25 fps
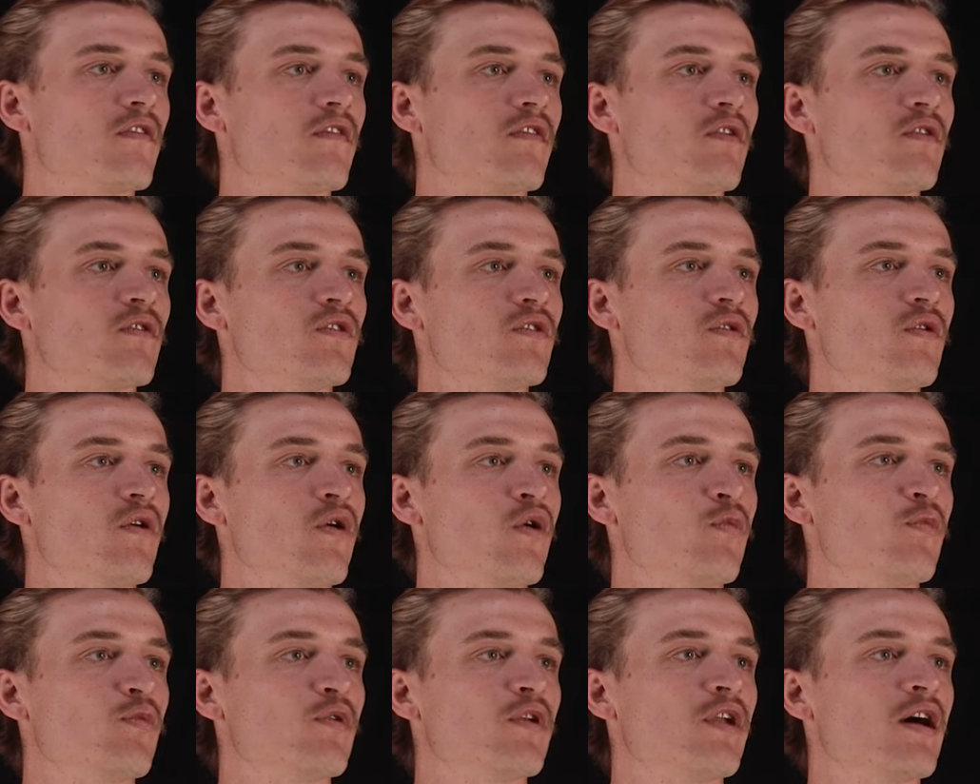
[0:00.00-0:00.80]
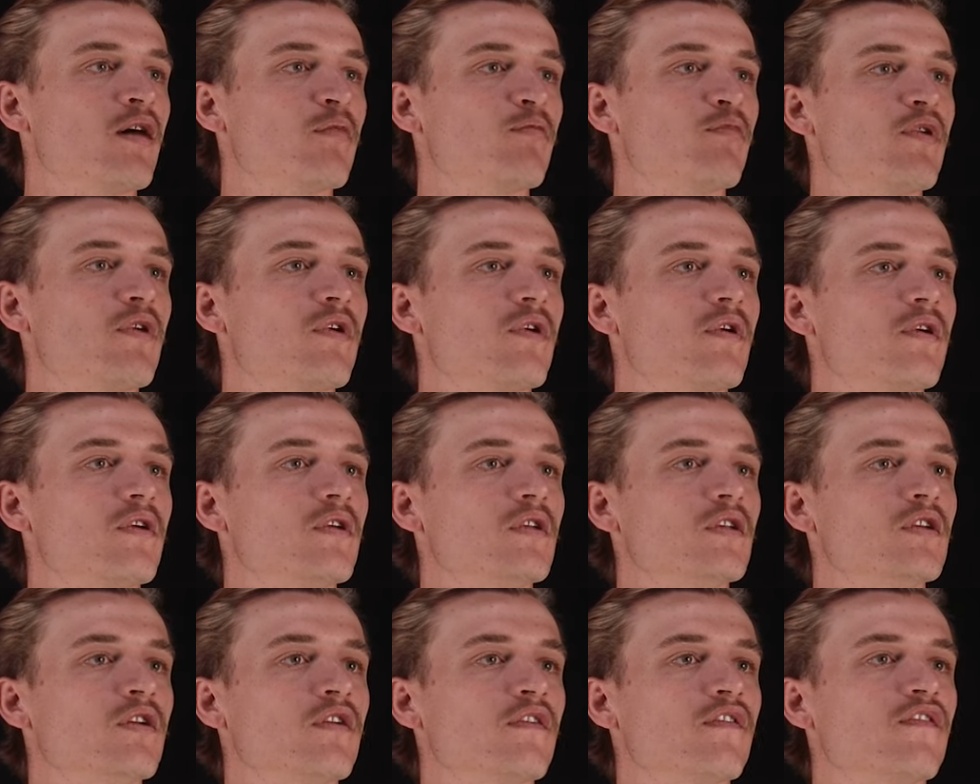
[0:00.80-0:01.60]
So you open up
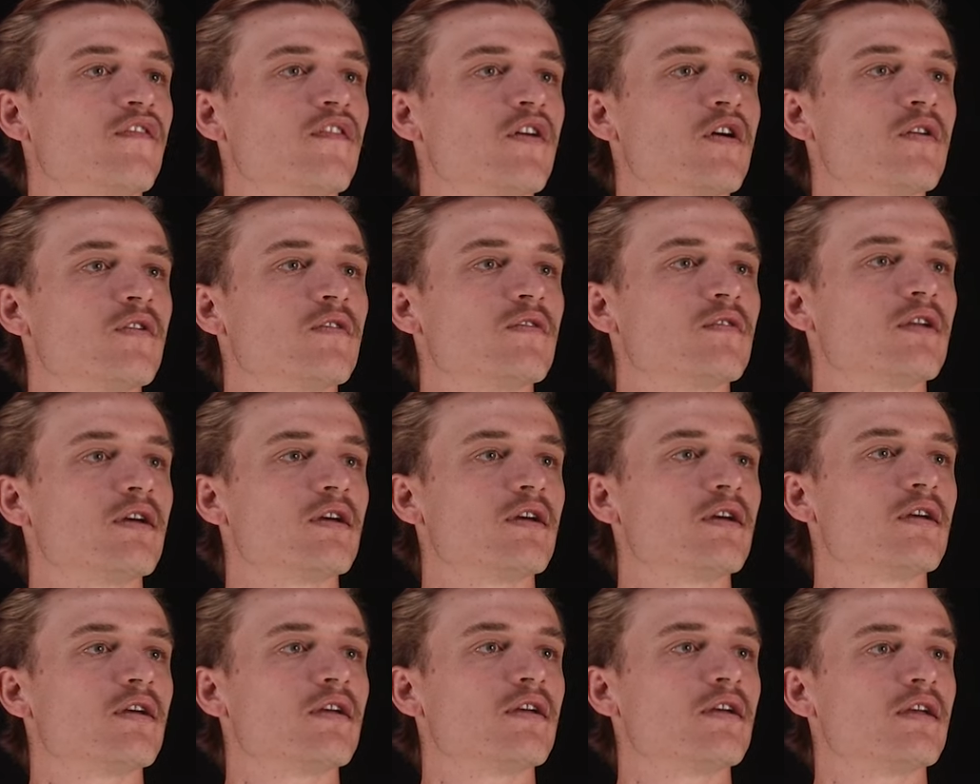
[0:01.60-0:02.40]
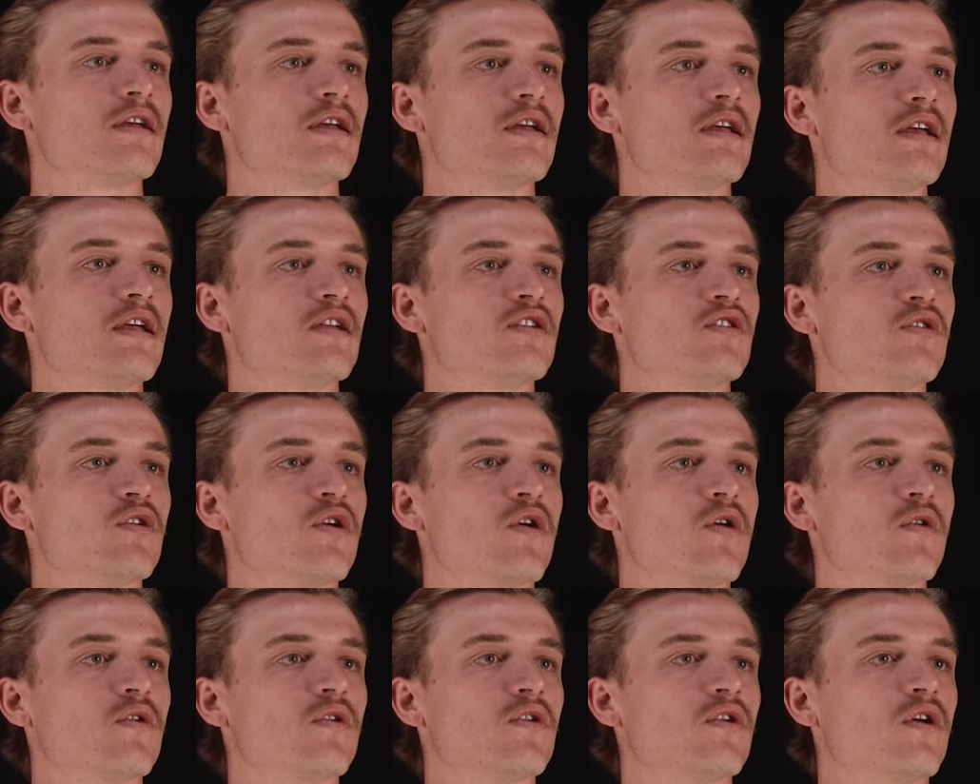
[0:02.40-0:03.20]
your phone and you
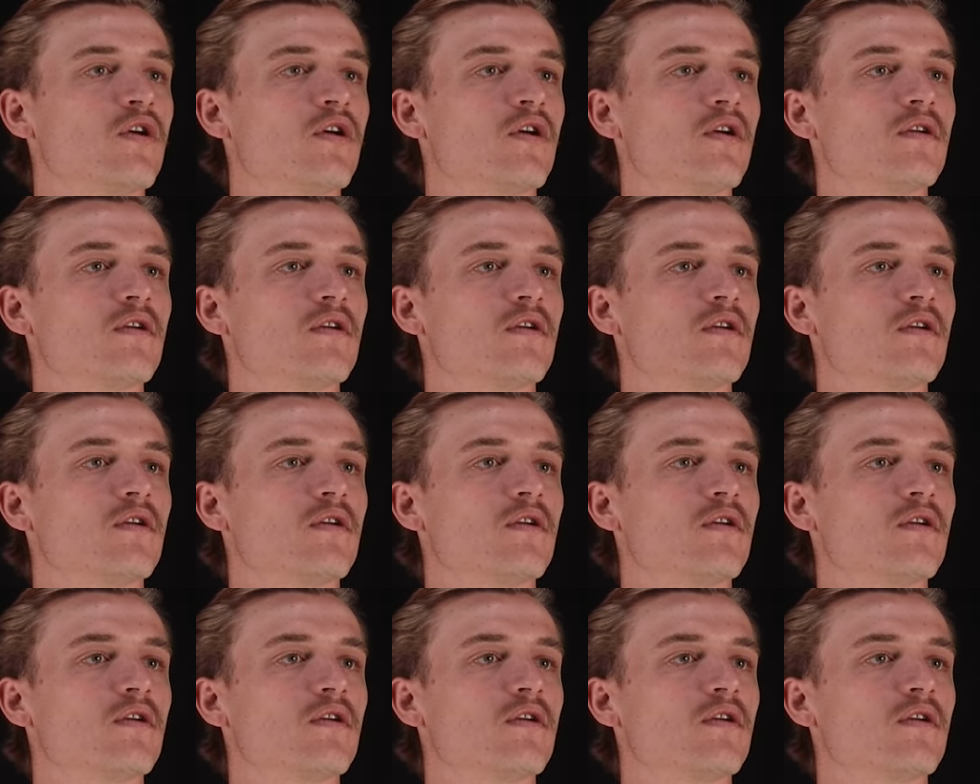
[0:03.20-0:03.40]
go to